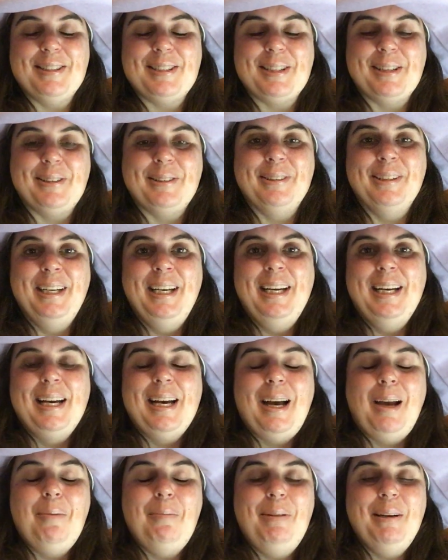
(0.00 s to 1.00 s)
So
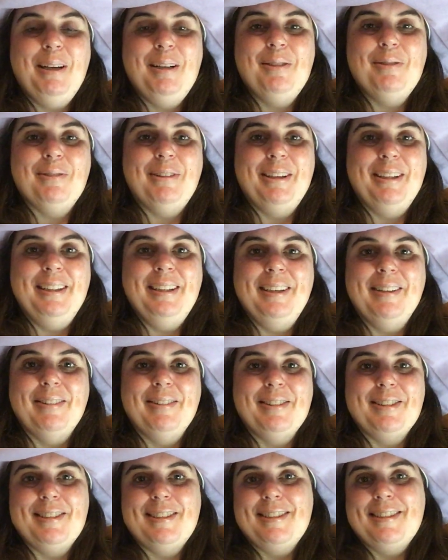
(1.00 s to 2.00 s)
I picked one that
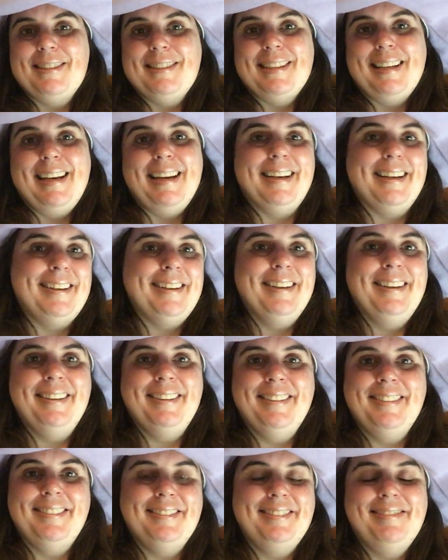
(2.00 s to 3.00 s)
was just like
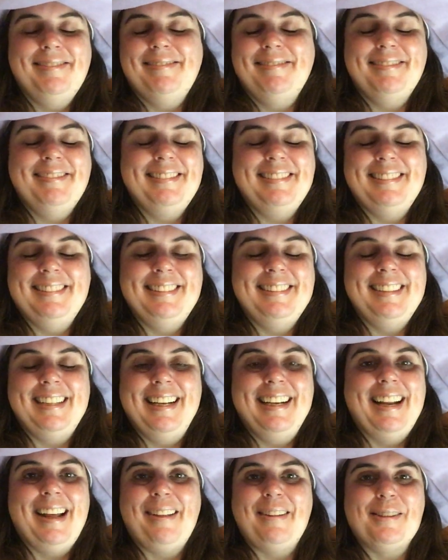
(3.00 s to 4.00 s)

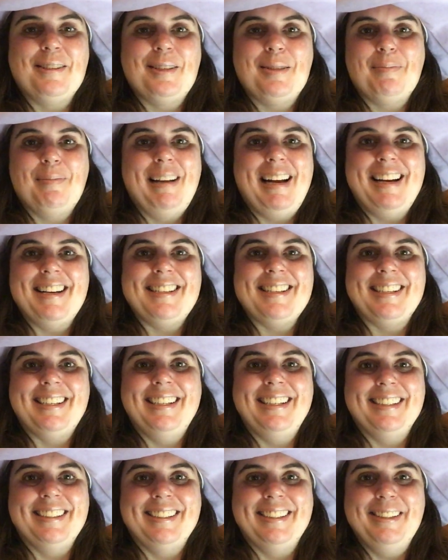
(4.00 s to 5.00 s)
another splash of
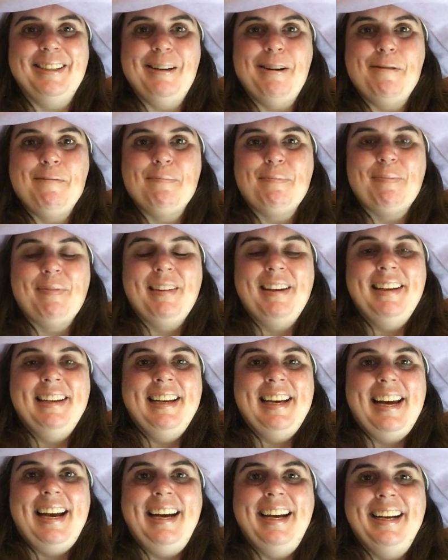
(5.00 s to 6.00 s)
color
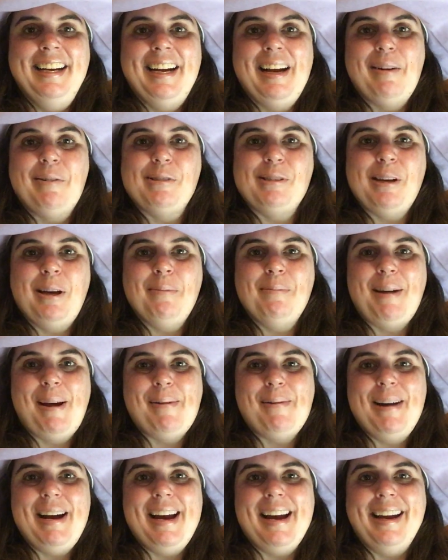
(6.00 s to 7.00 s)
and I was on my
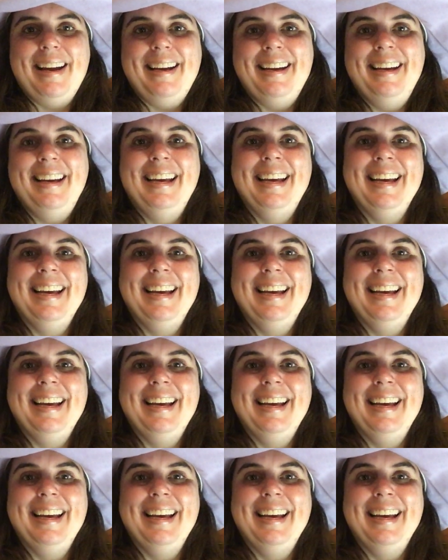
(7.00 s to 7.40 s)
way.